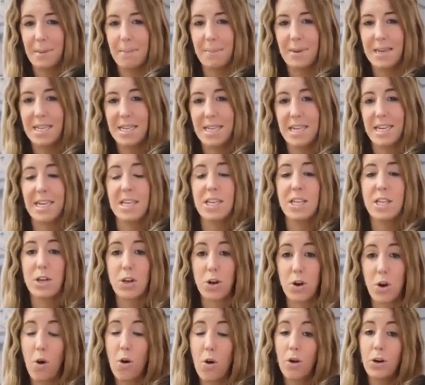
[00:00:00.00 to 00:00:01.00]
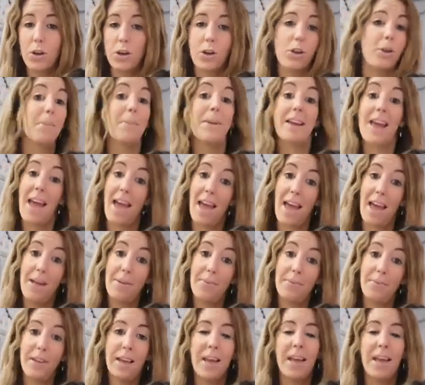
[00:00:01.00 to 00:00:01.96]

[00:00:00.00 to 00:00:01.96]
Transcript: It means it's not human hair.